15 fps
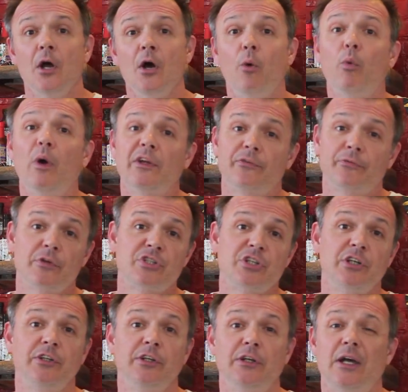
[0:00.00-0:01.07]
West
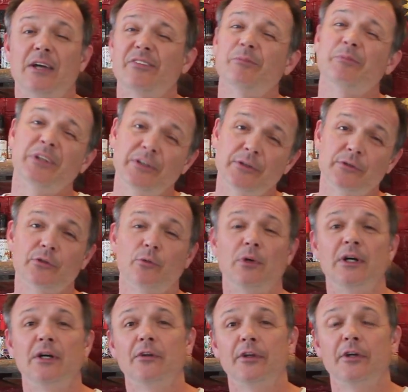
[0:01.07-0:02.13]
Virginia, I haven't been there in a
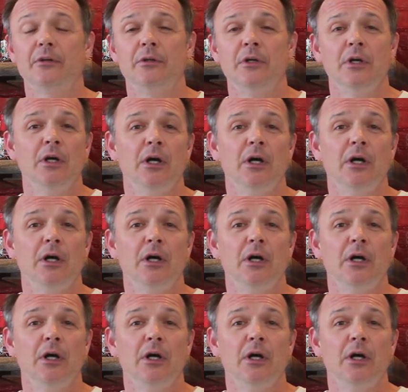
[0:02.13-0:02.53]
while though.